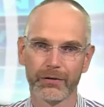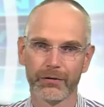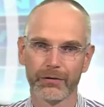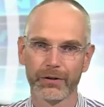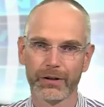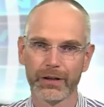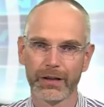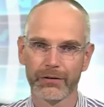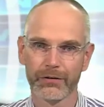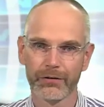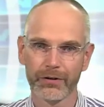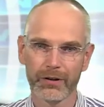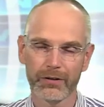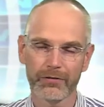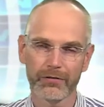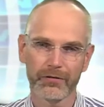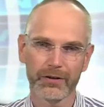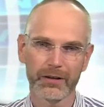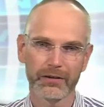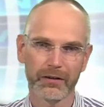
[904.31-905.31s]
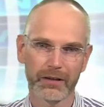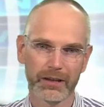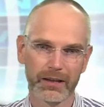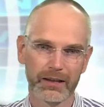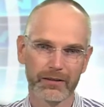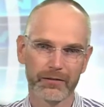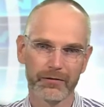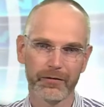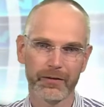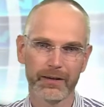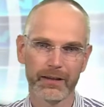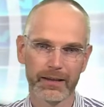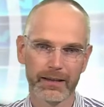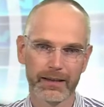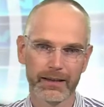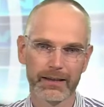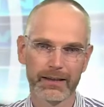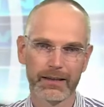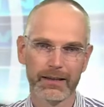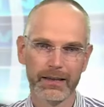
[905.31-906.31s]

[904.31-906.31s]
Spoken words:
So you can sort of get a feeling,